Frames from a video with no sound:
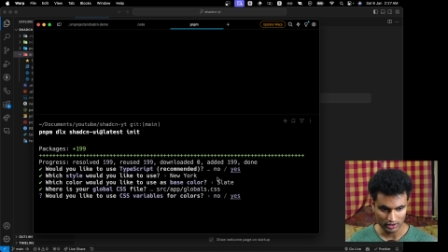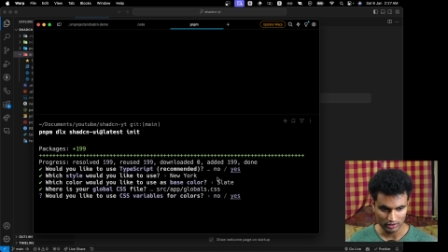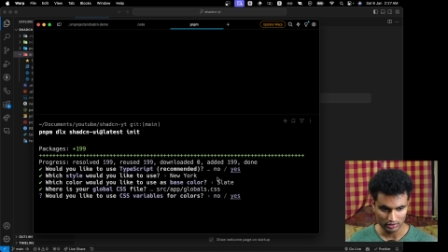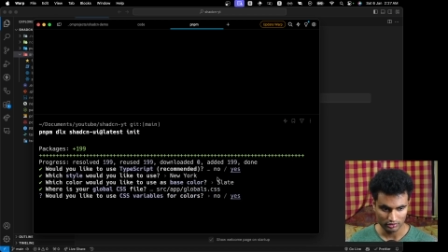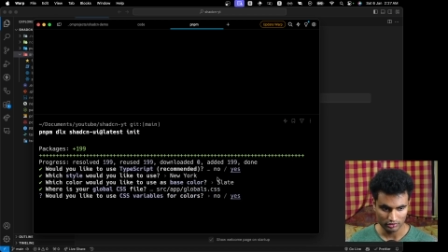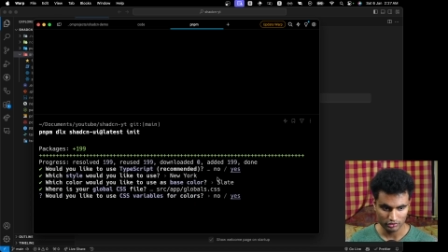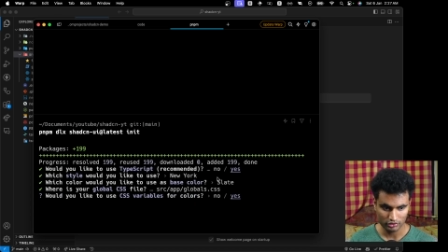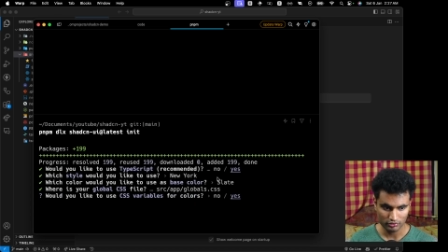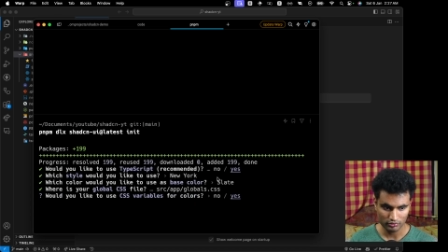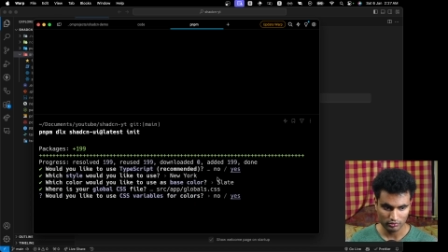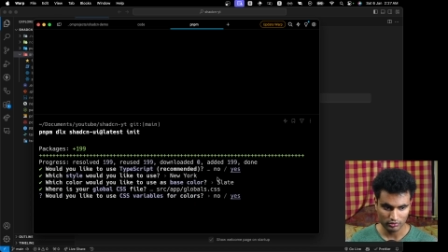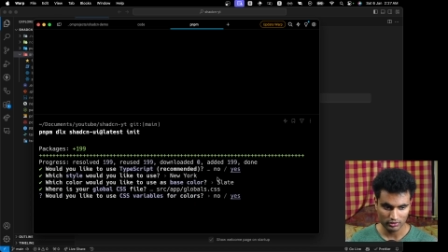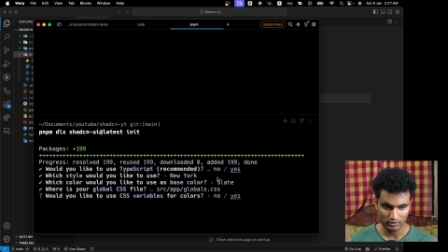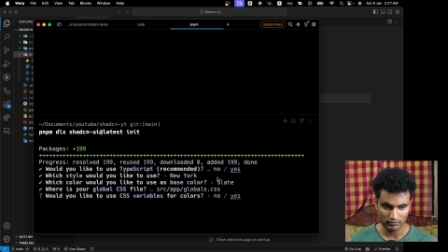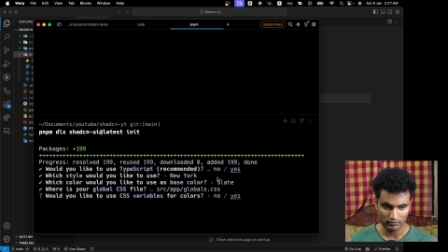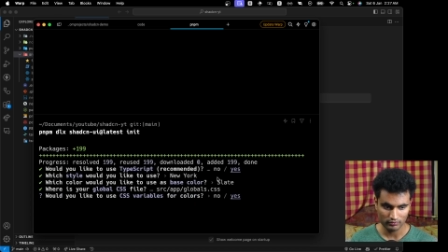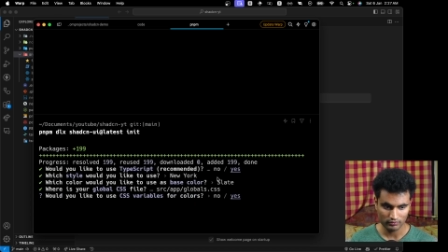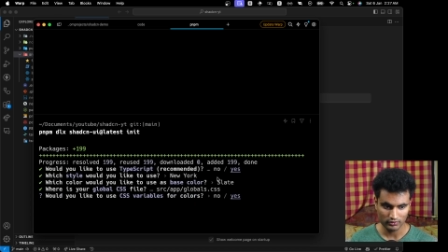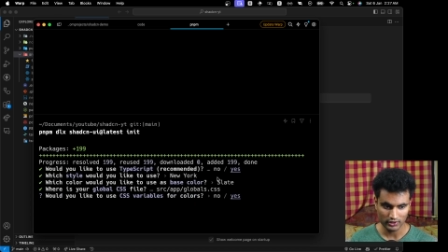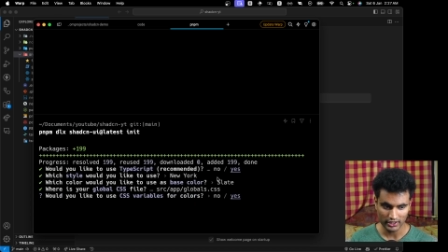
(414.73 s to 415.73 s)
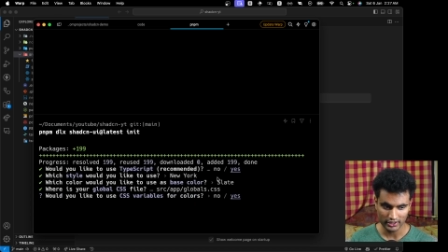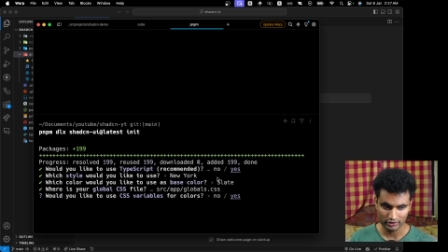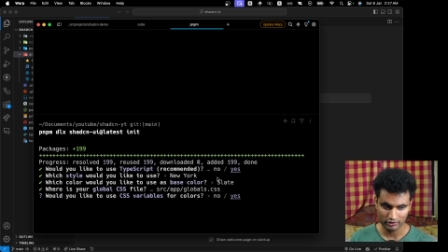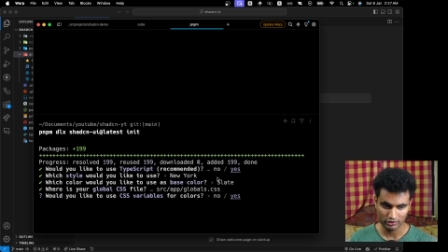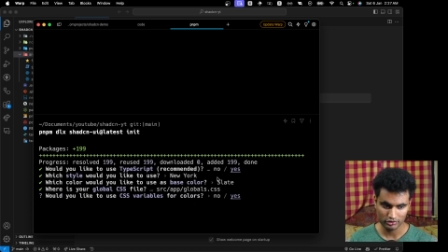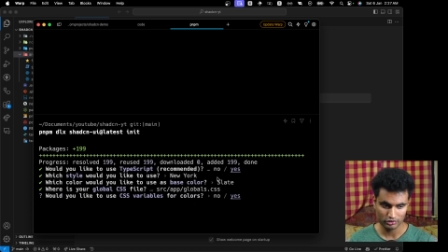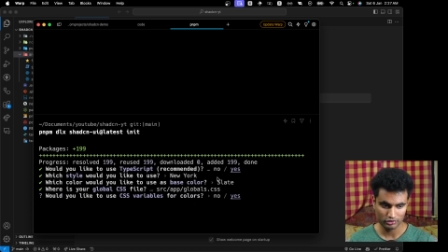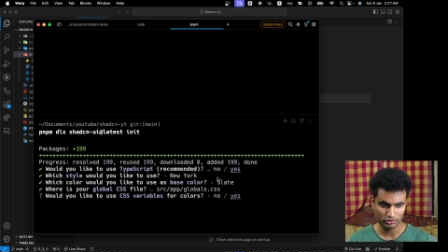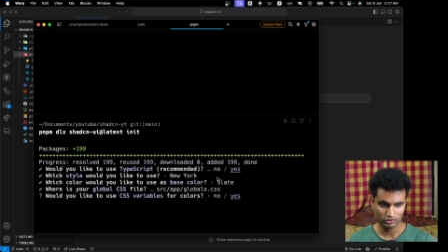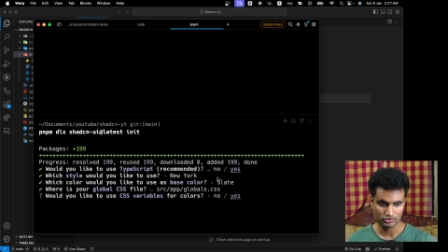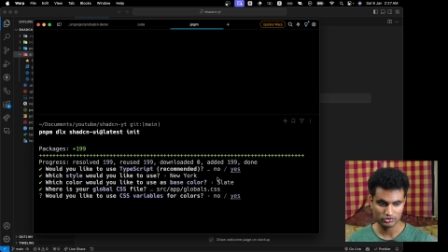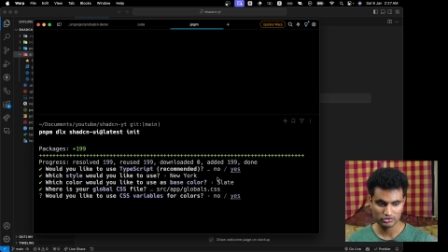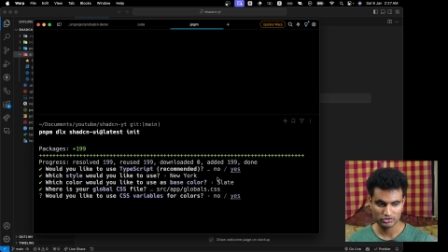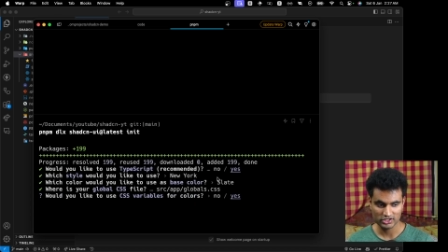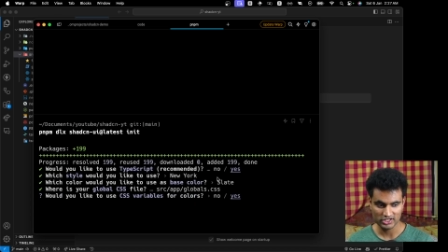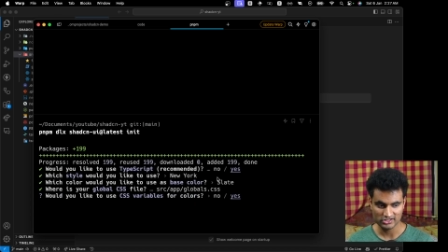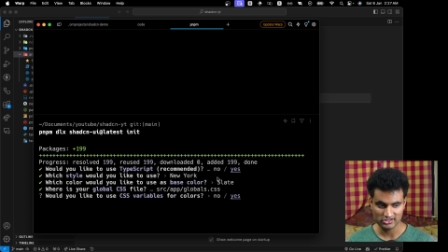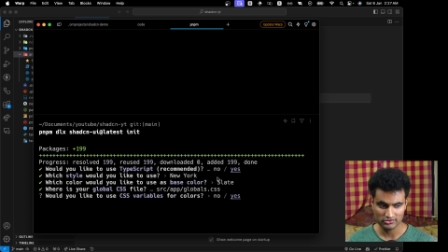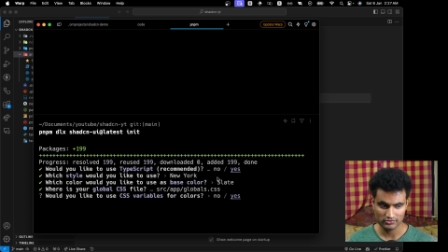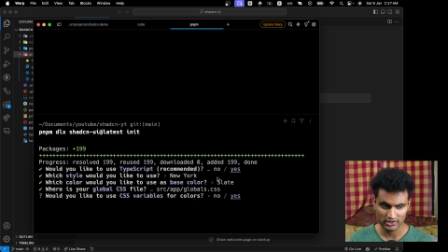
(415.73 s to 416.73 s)
Do you like to use
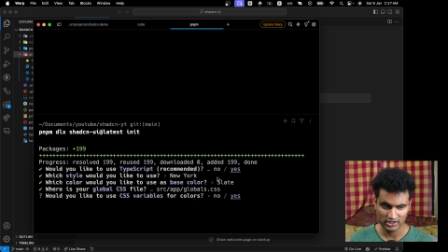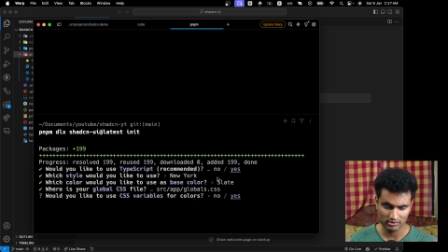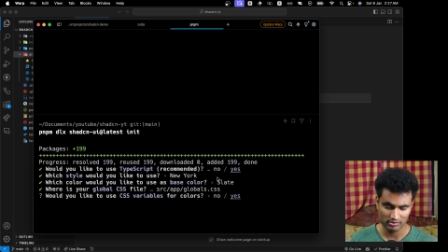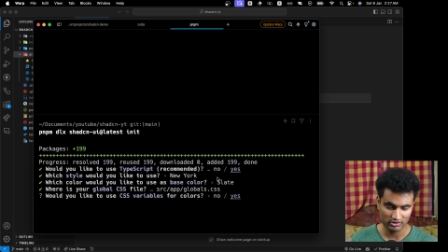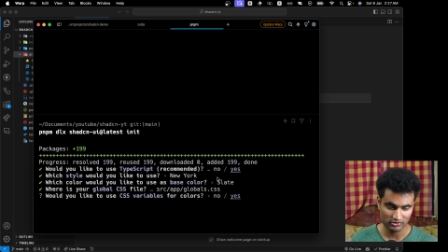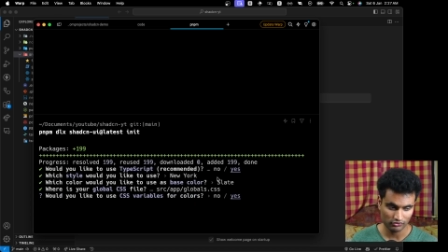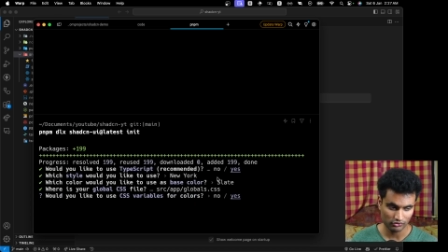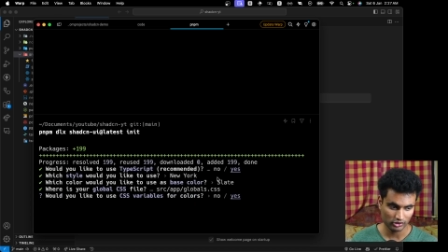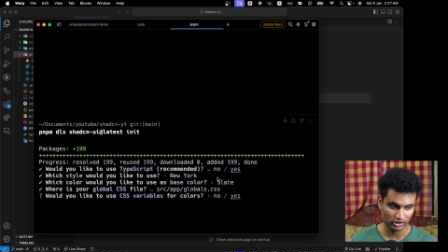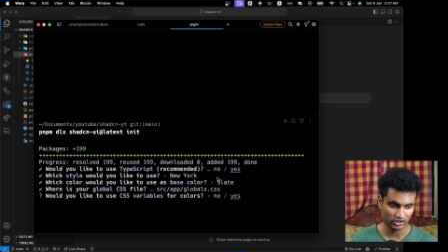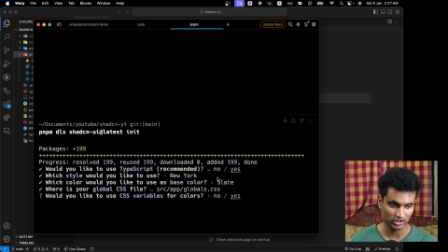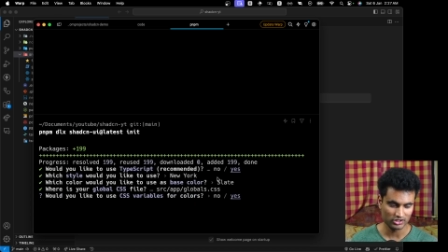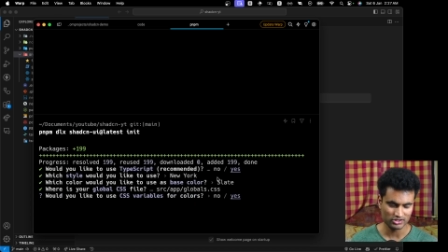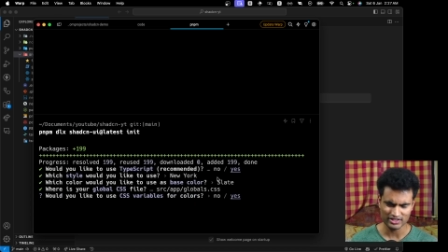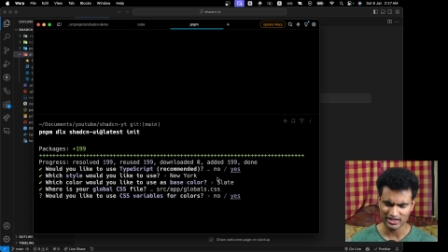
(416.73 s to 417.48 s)
CSS variables for colors?